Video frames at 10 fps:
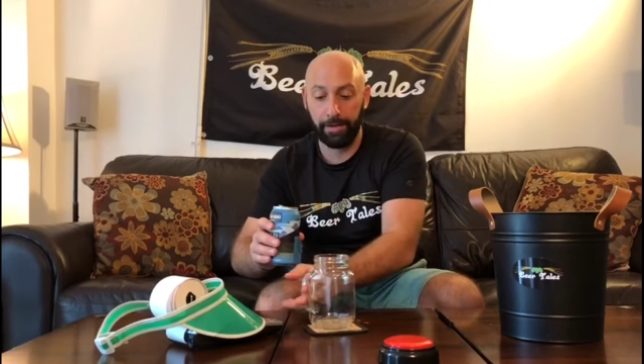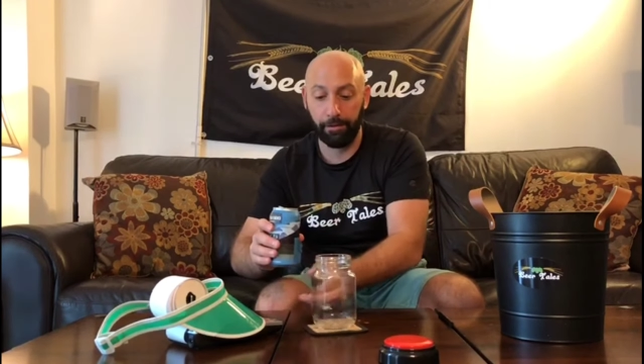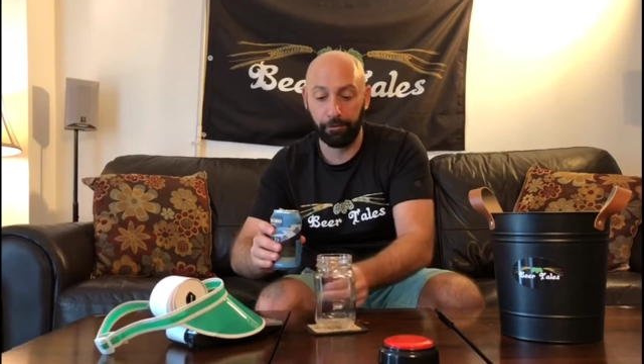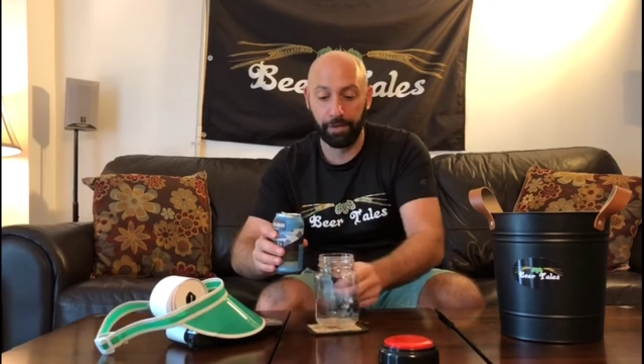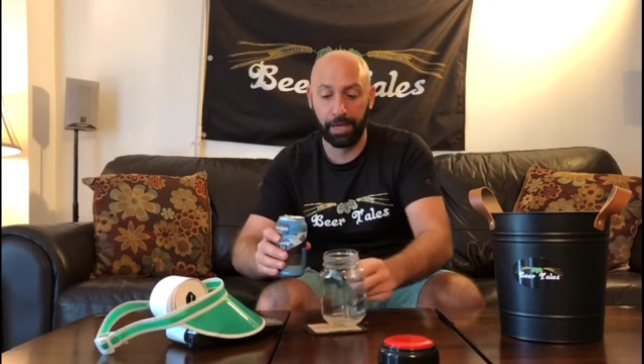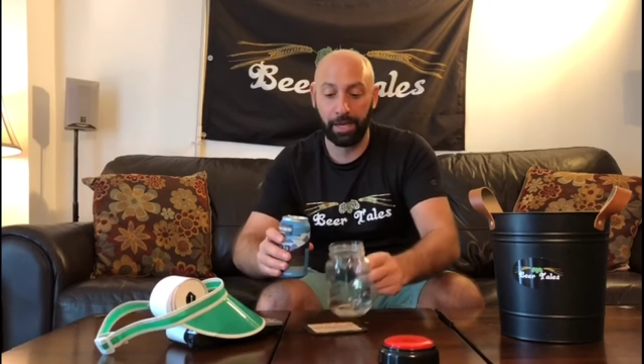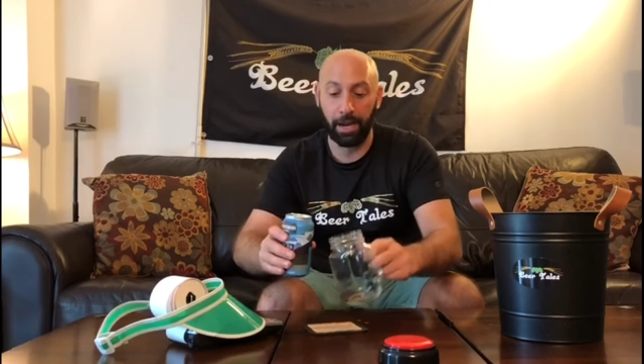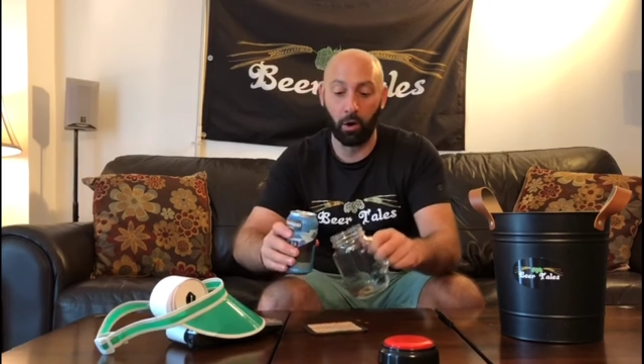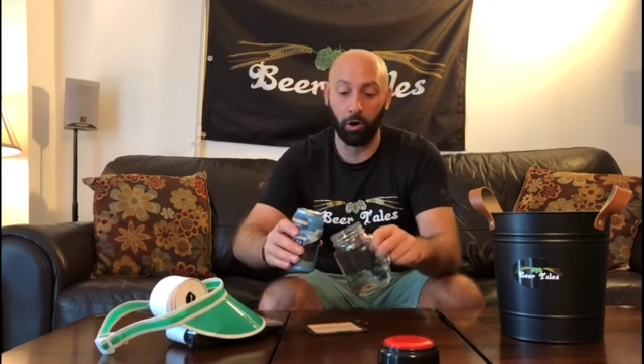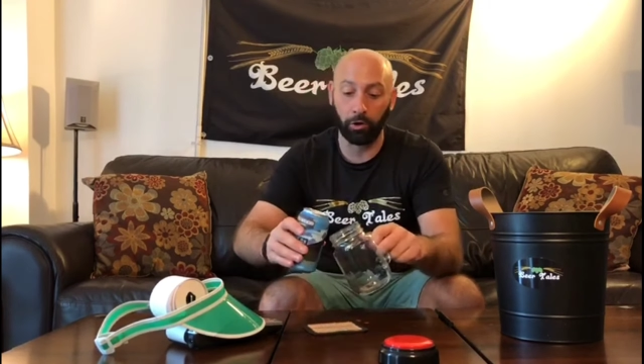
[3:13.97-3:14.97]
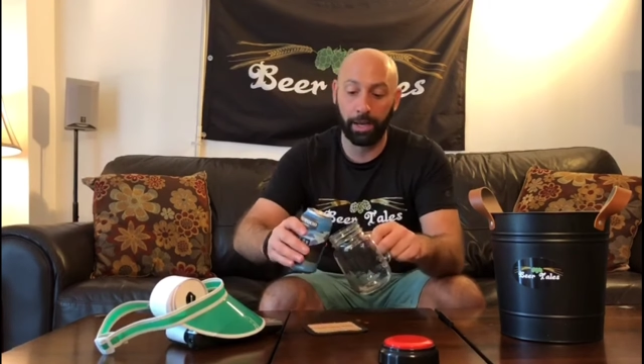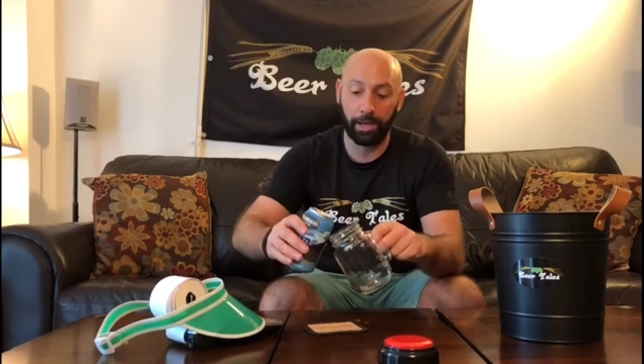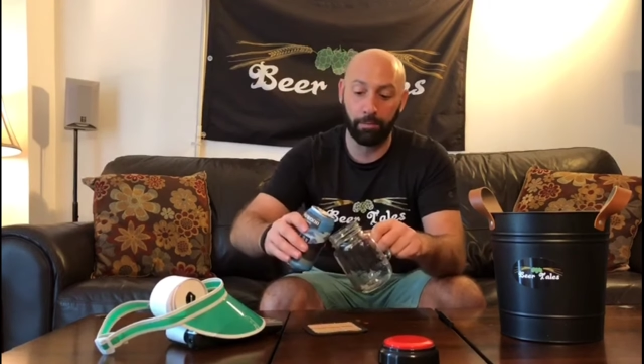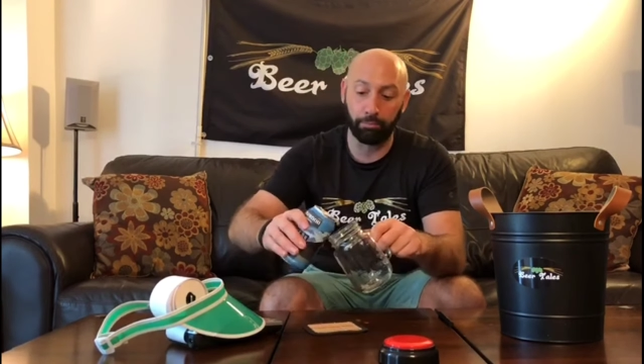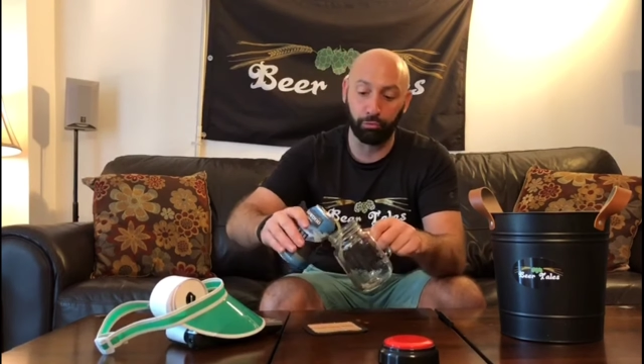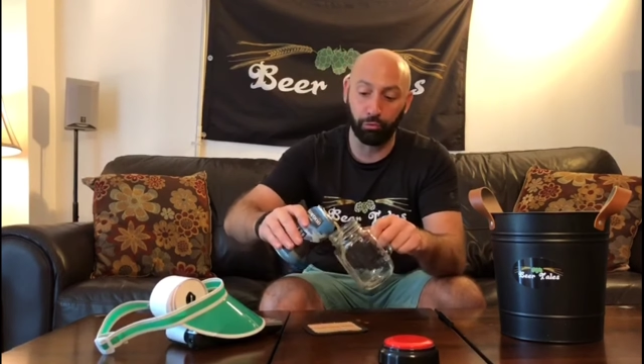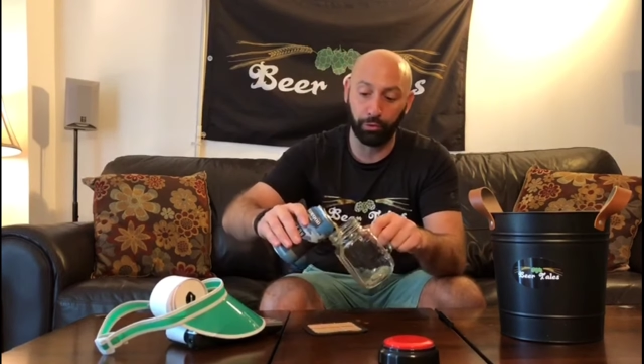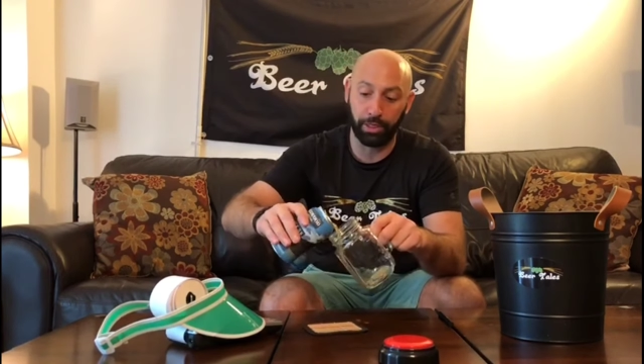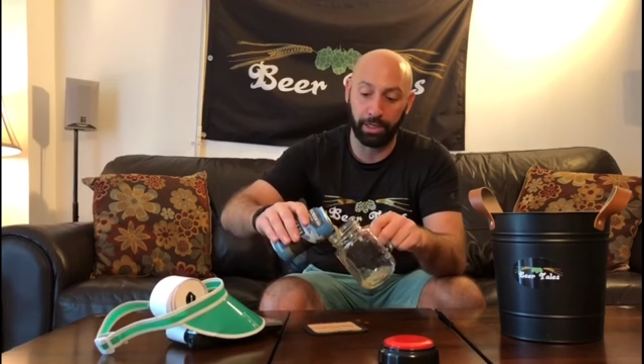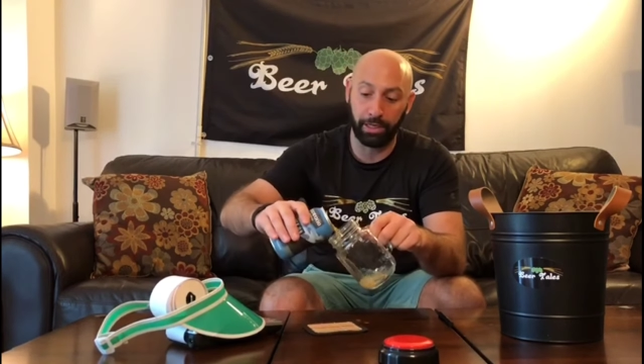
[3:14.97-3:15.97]
if they are a
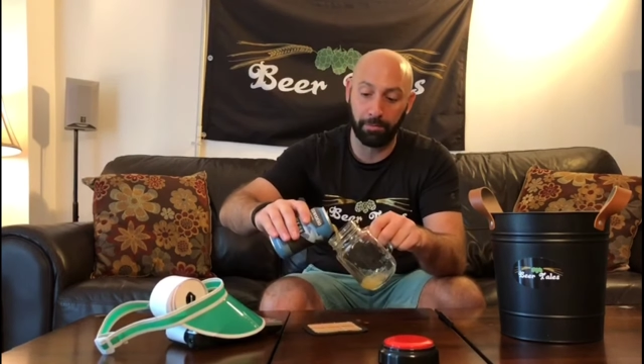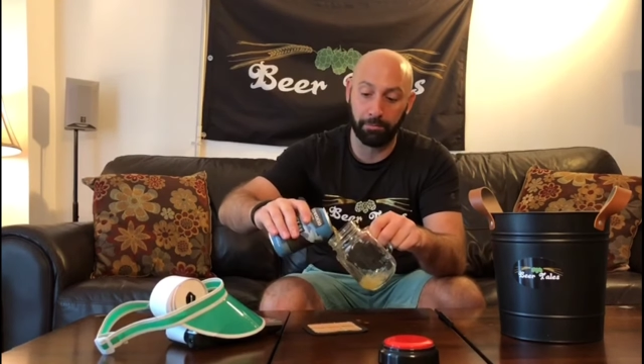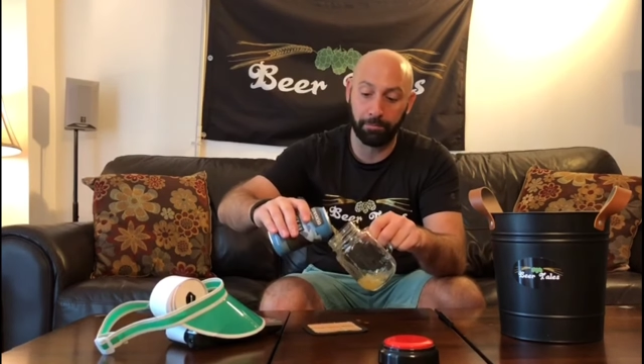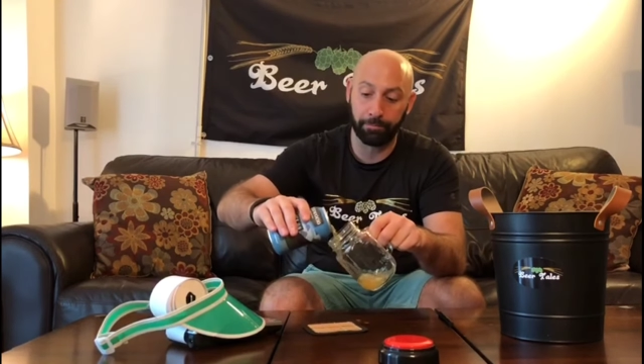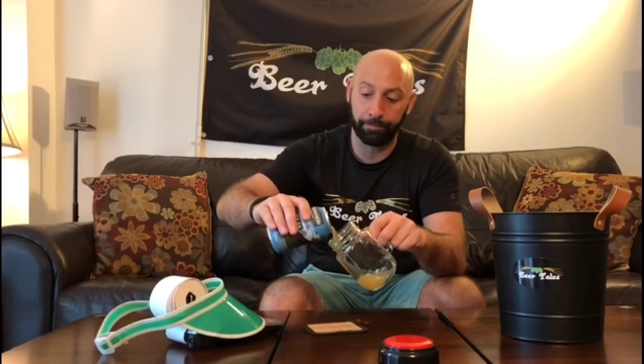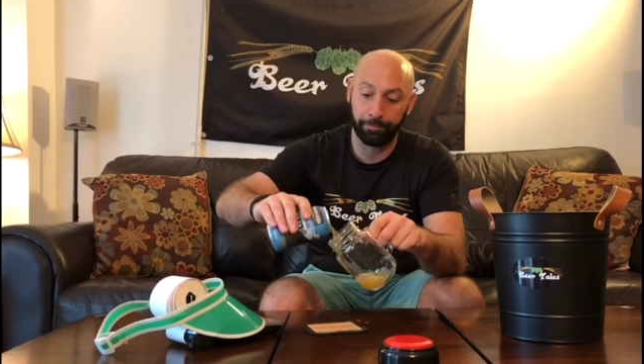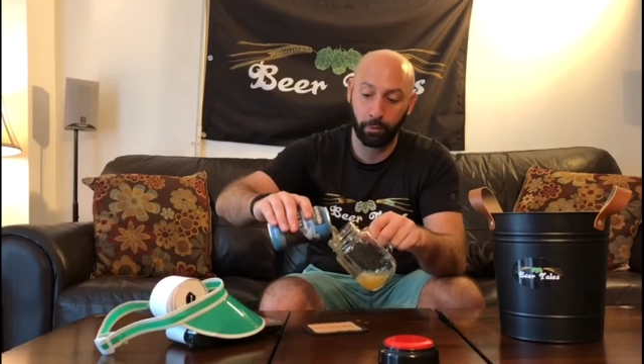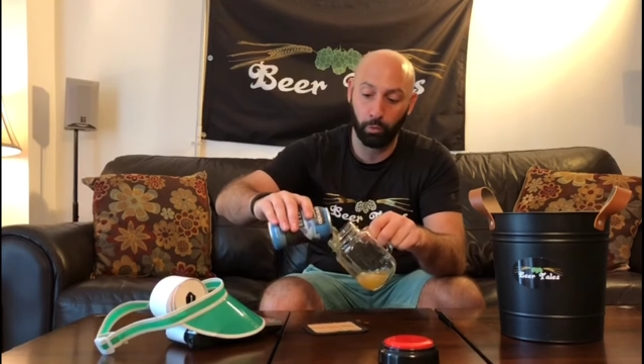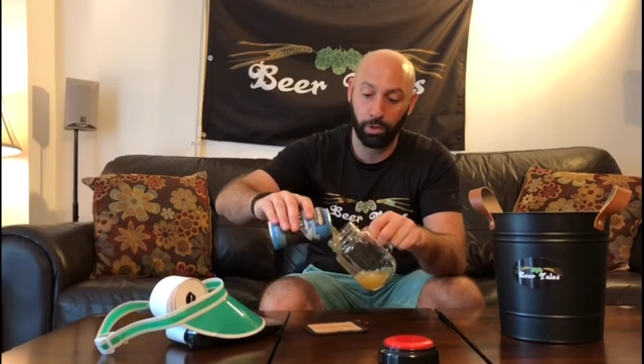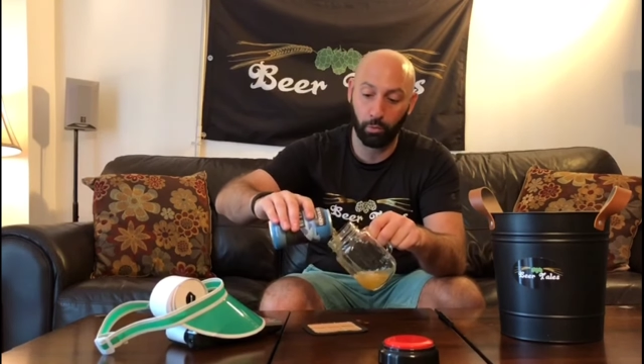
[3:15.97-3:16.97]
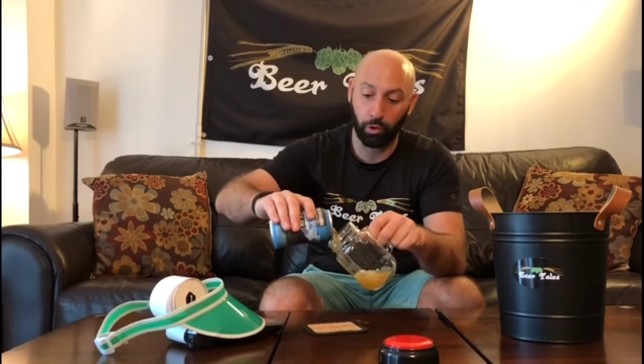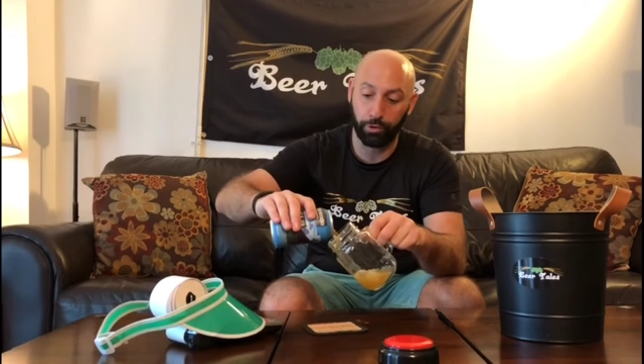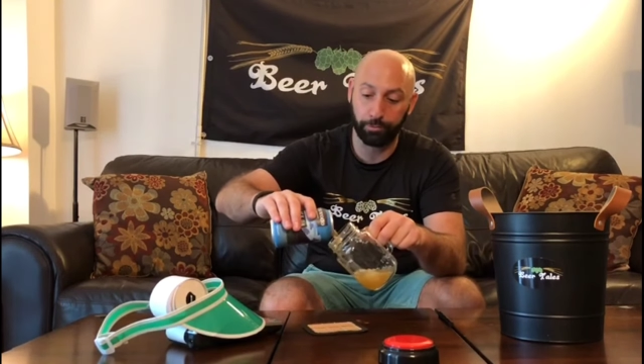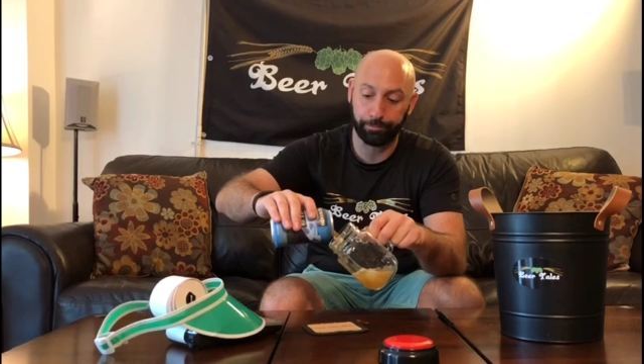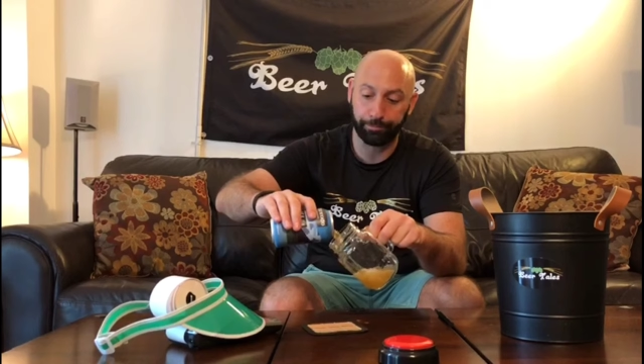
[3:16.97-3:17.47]
brewery in Wynwood.